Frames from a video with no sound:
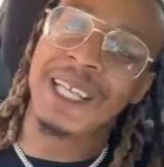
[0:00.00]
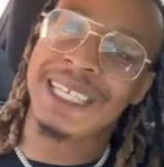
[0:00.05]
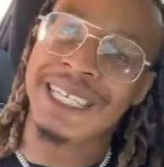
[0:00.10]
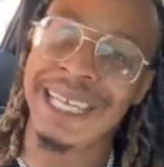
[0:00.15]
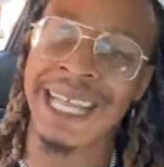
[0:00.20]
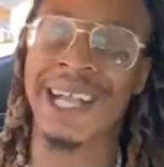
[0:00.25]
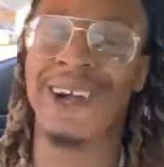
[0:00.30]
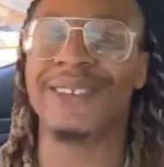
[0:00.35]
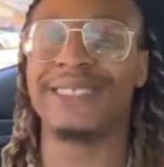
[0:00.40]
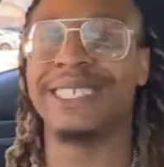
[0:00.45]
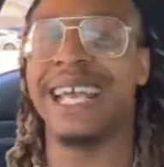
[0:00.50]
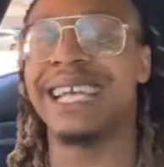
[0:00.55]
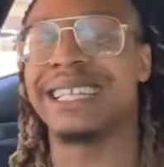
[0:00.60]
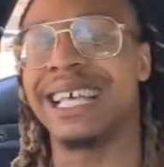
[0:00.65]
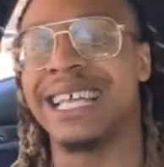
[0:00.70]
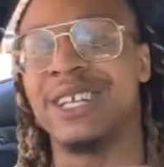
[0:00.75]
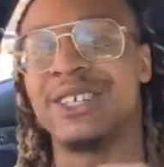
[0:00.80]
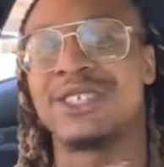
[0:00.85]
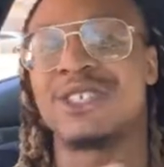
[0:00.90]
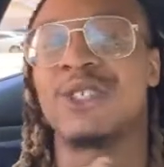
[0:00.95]
They gonna take that
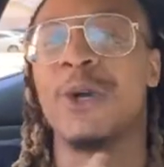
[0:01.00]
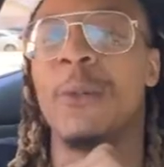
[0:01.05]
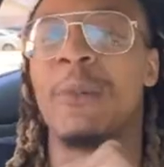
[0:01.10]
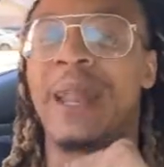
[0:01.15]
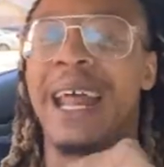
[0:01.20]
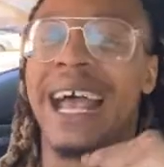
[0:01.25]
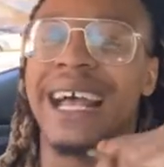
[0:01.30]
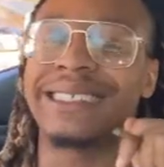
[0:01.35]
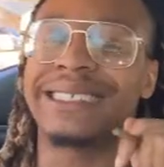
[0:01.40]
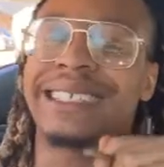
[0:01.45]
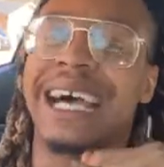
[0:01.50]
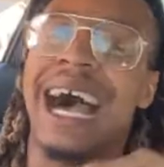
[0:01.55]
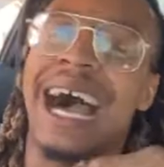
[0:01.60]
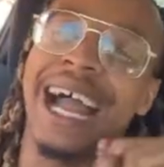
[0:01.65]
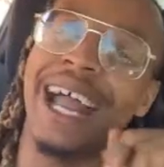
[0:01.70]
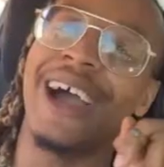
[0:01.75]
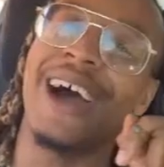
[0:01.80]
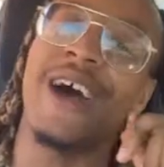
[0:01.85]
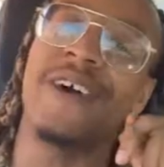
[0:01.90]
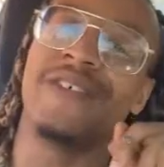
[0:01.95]
little stupid ass
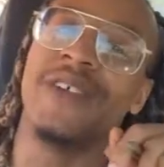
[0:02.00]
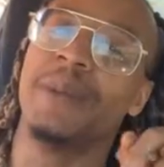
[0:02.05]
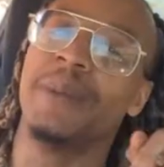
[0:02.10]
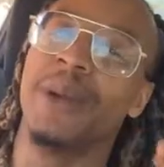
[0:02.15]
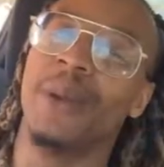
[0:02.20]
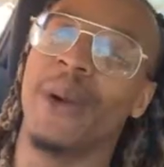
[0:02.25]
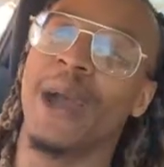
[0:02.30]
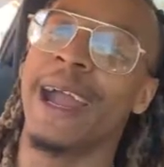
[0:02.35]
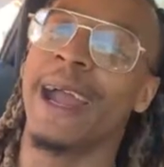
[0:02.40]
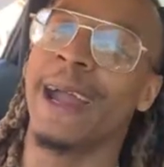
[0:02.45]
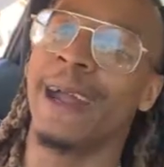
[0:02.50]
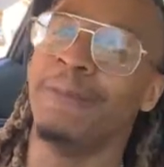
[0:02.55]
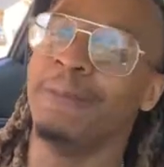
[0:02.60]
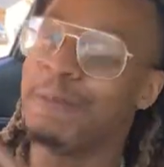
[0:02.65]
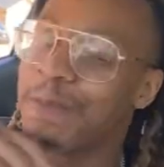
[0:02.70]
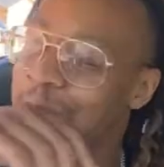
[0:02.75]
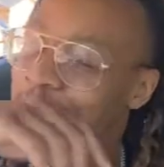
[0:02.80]
tie off he be wearing.